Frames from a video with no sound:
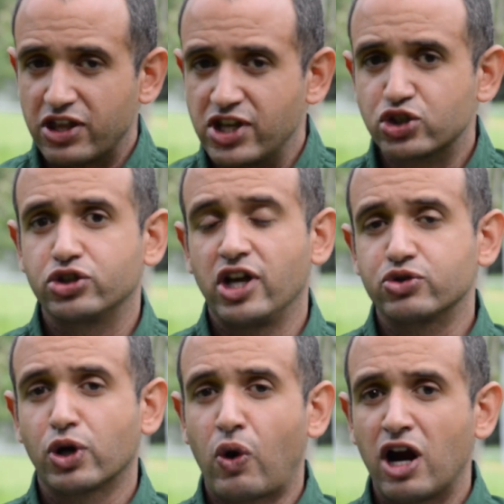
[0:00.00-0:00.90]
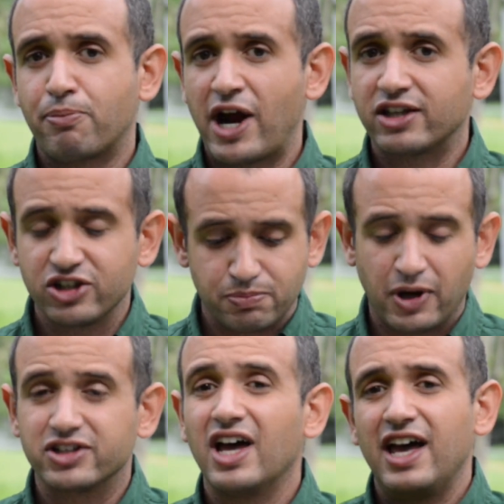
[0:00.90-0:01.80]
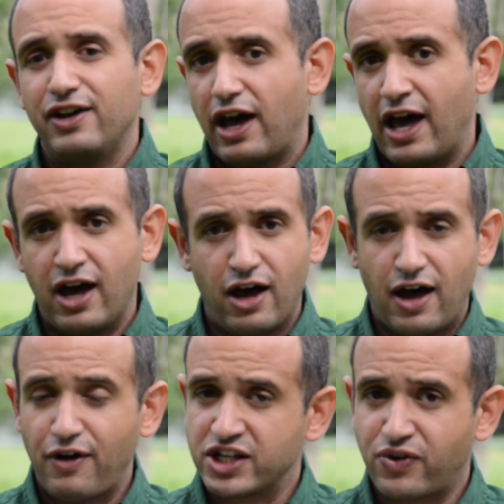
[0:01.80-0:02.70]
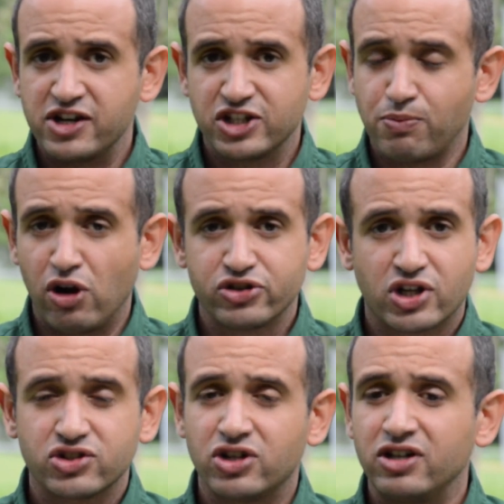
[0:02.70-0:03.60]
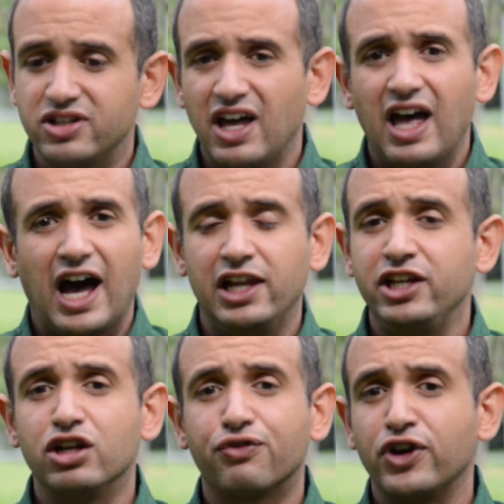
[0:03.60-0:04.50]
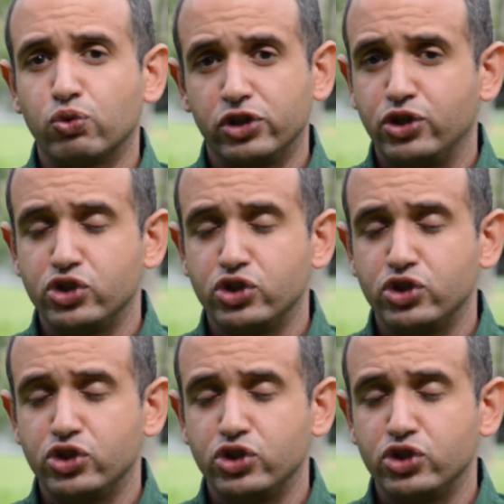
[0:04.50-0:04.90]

this does require practice, but as far as this model is concerned, a linear fit will do